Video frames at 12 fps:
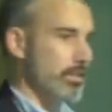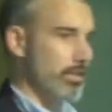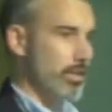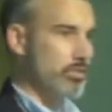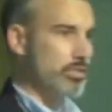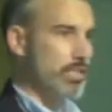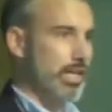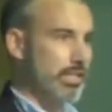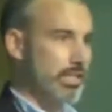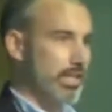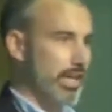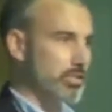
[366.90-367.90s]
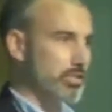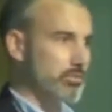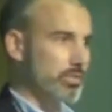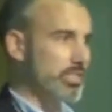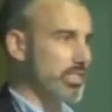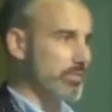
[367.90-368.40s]
the other side that can actually
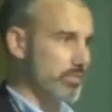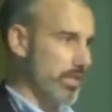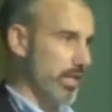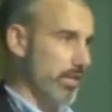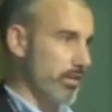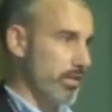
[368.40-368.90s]
receive the data.